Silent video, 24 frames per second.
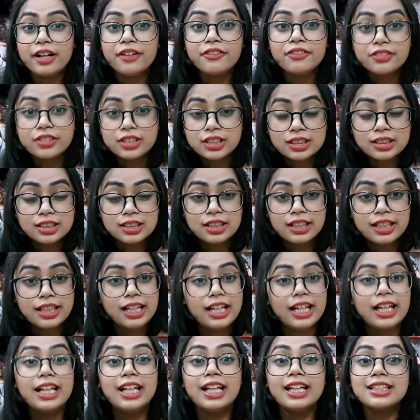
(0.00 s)
any further
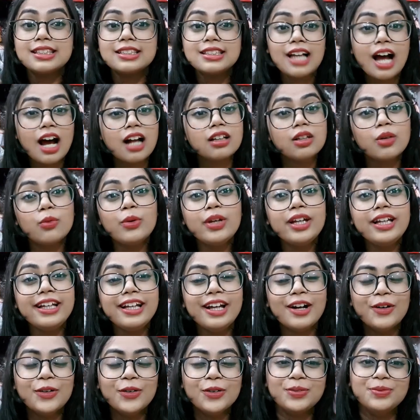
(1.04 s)
delay, let's start the
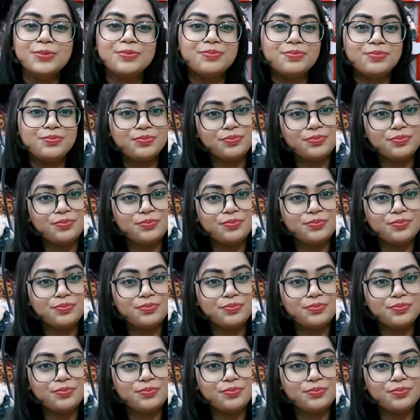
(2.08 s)
video.